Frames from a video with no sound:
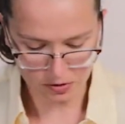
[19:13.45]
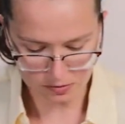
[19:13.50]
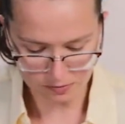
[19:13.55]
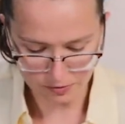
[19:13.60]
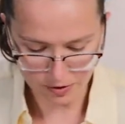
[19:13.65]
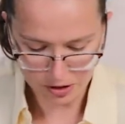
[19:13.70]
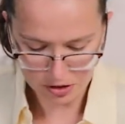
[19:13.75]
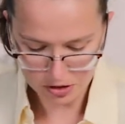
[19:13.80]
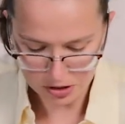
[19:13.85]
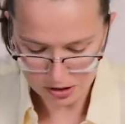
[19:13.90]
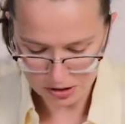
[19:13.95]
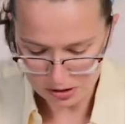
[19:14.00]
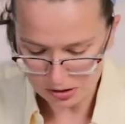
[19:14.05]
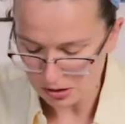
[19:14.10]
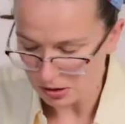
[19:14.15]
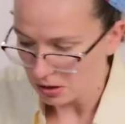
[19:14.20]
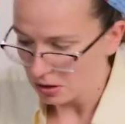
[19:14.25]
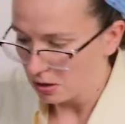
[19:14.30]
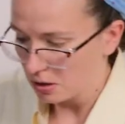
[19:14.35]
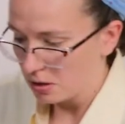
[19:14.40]
to those
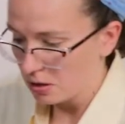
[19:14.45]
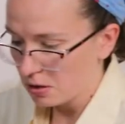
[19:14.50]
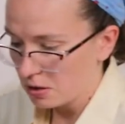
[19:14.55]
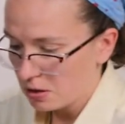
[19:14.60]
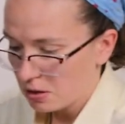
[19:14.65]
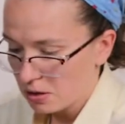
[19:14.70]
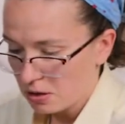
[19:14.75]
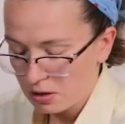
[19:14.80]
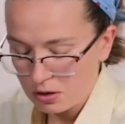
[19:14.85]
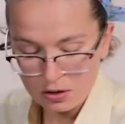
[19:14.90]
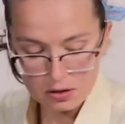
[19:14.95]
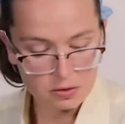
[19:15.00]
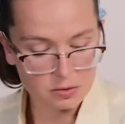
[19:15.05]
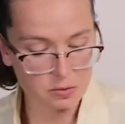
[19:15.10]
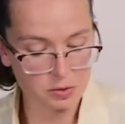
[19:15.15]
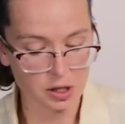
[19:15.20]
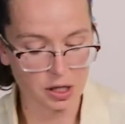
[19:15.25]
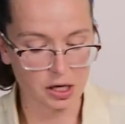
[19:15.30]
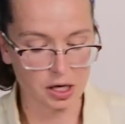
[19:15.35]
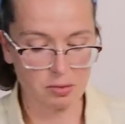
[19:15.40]
veggies
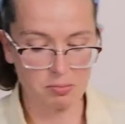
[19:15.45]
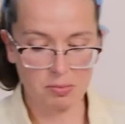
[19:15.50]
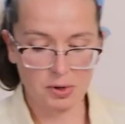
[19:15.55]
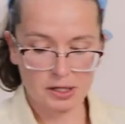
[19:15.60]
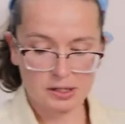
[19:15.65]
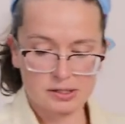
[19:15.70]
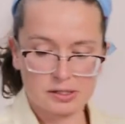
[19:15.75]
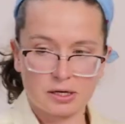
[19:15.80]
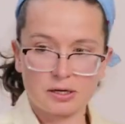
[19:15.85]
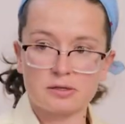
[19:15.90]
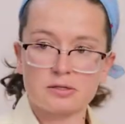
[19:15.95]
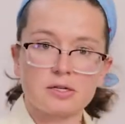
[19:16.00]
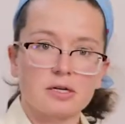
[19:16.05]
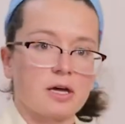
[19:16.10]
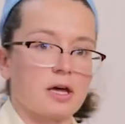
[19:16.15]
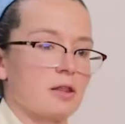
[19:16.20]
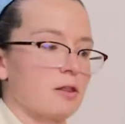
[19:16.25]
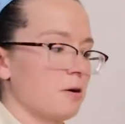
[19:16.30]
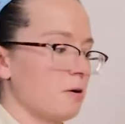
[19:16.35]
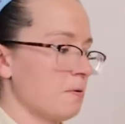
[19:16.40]
when they get mixed
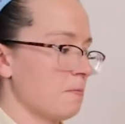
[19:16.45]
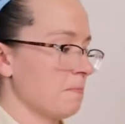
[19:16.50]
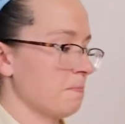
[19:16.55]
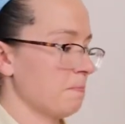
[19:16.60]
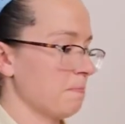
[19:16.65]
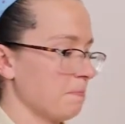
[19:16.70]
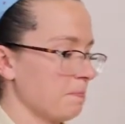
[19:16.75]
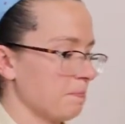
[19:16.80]
in together.